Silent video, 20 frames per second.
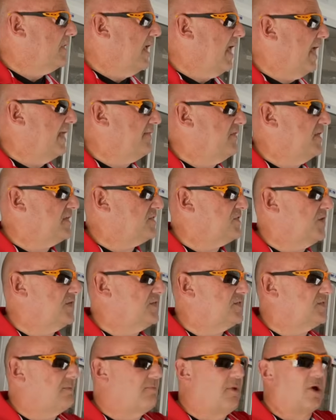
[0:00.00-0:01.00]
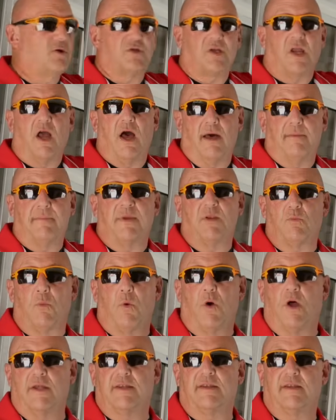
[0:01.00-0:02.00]
This is the most common
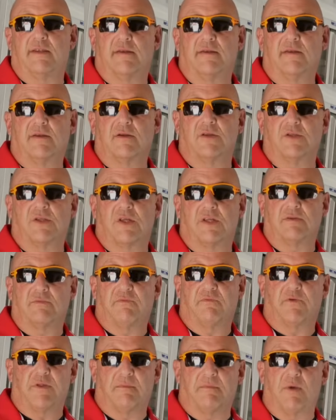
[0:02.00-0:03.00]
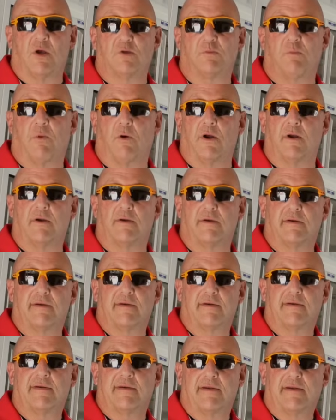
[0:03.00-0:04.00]
one because for the most part,
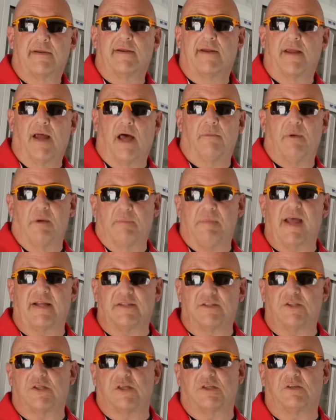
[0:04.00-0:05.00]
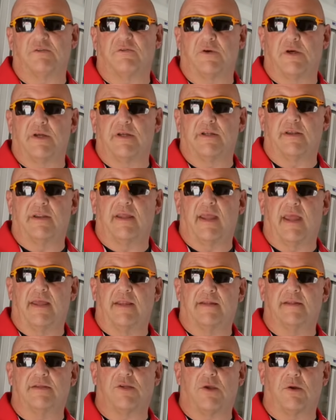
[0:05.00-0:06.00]
I'm about 6 foot,
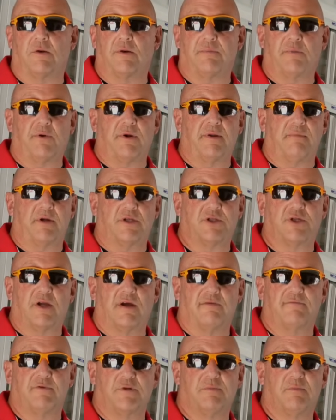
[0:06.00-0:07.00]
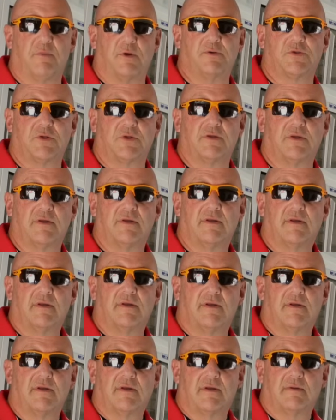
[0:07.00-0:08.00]
and so it pretty much covers
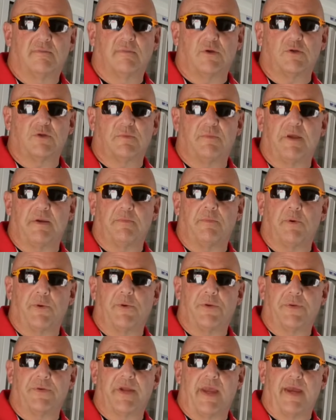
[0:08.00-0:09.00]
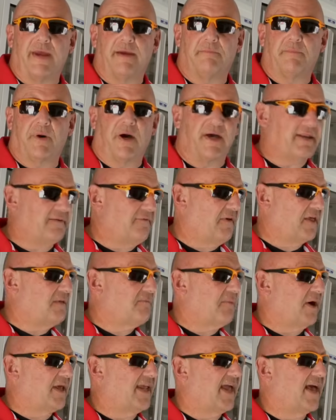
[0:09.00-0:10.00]
most people. Yeah, but if
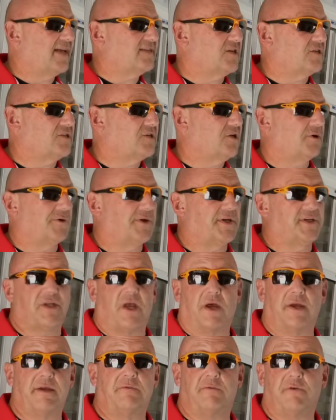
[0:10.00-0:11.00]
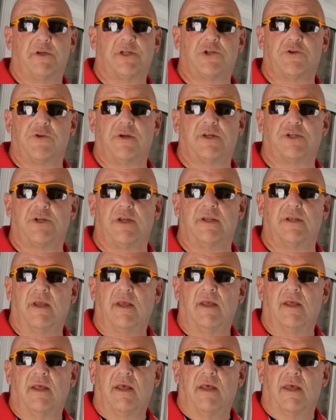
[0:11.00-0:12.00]
anybody has a serious height restriction
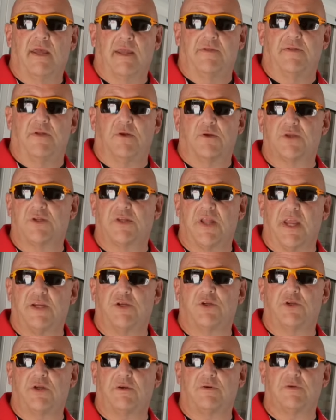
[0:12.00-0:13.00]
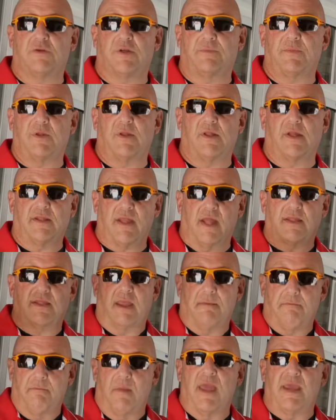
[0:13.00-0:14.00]
in their station or something like that,
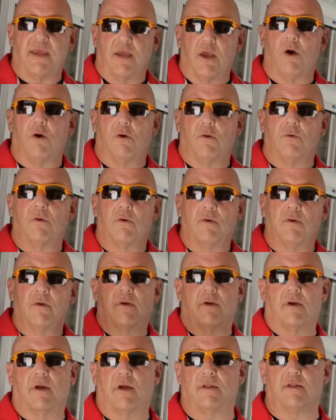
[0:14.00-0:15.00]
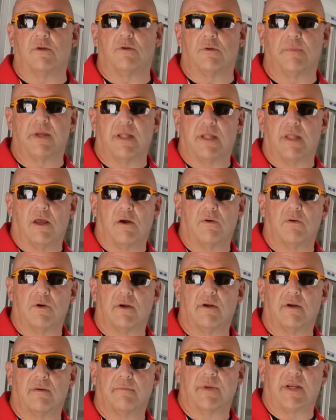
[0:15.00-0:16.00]
they may go a little bit lower.
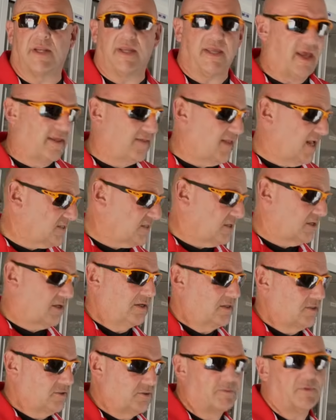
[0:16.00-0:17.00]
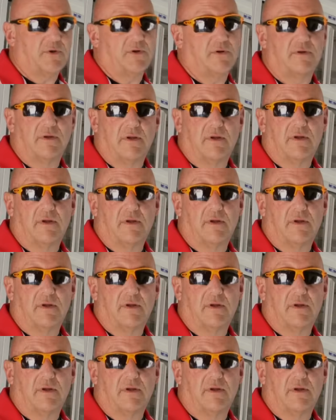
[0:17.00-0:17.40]
But again, that's a customer.